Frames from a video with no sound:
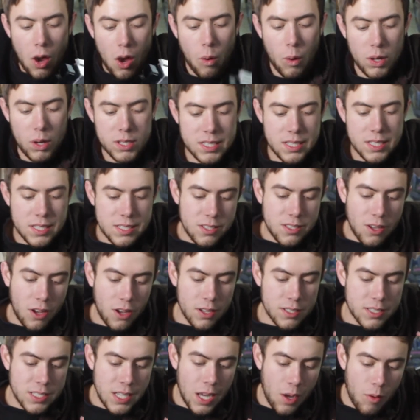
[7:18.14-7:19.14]
Once this is all
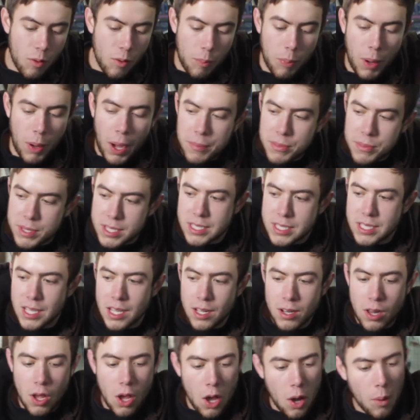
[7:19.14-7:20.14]
set, we'll pop this
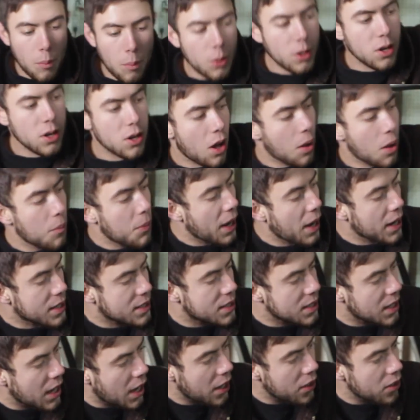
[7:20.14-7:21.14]
in, put it all back
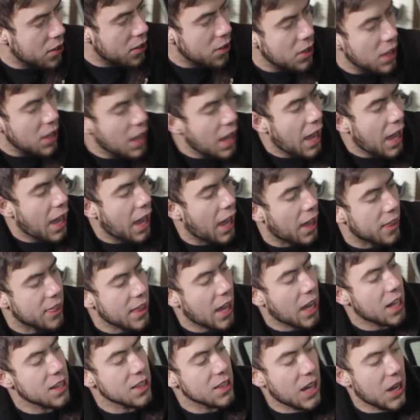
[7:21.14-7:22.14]
together, and
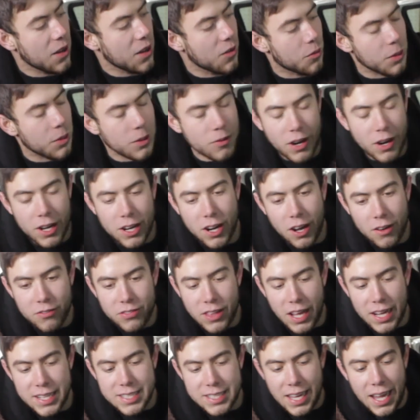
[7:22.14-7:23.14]
that light will be right off
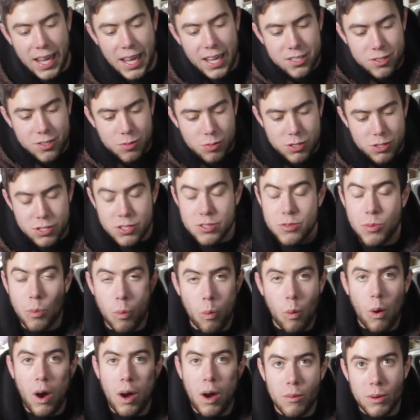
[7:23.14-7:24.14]
that dash, which is
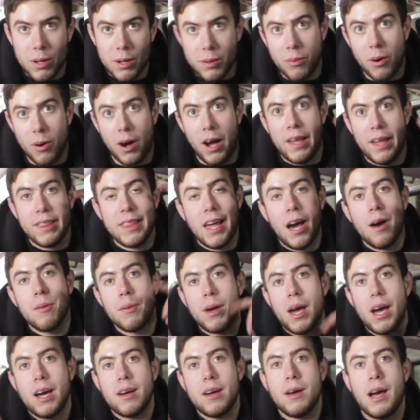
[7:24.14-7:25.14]
what we want. That'll be
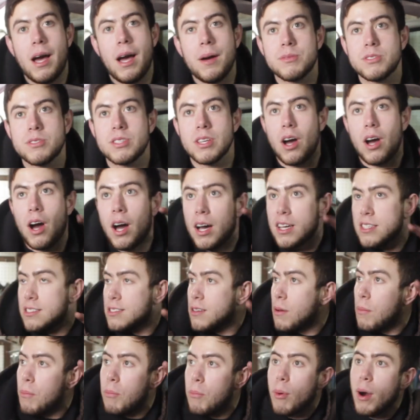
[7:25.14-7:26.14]
absolutely
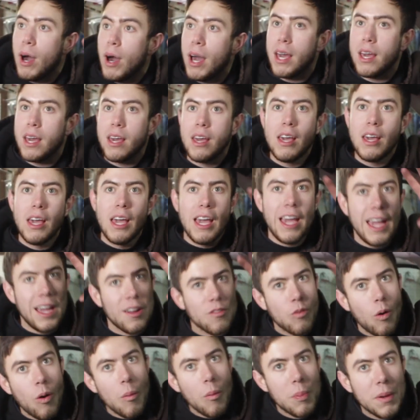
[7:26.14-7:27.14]
awesome. But it
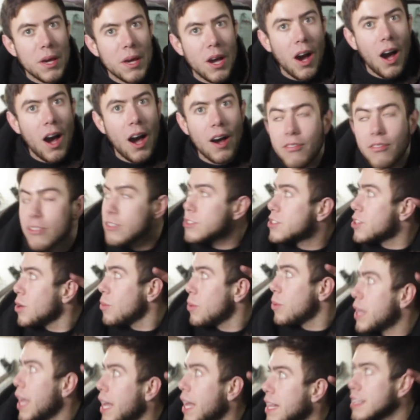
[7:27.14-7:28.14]
won't be off until
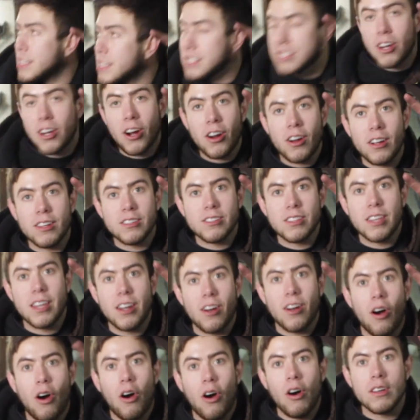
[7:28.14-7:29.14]
we get these curtains in
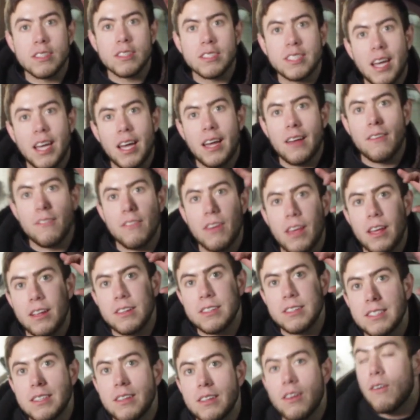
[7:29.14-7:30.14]
here all set
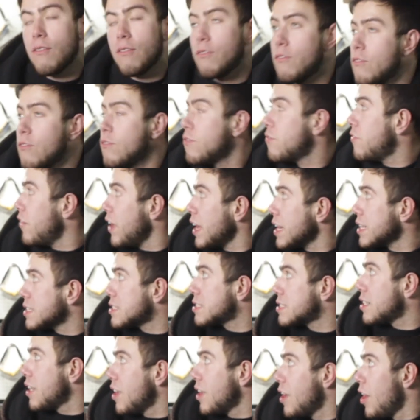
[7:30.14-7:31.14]
and
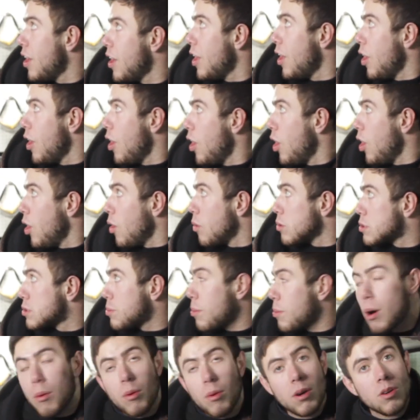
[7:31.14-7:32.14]
fixed.
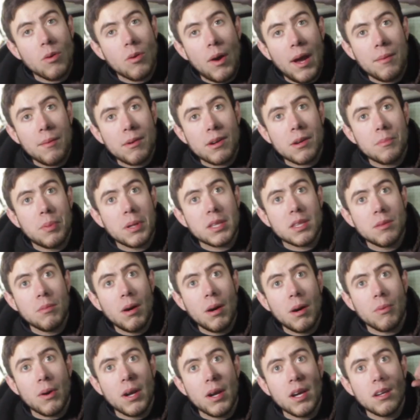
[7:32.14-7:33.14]
Tomorrow we're gonna go ahead. We're gonna pick them
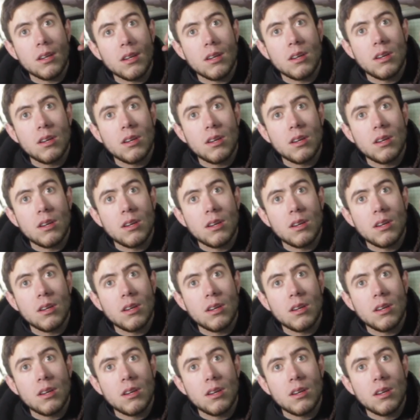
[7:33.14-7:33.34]
up, right?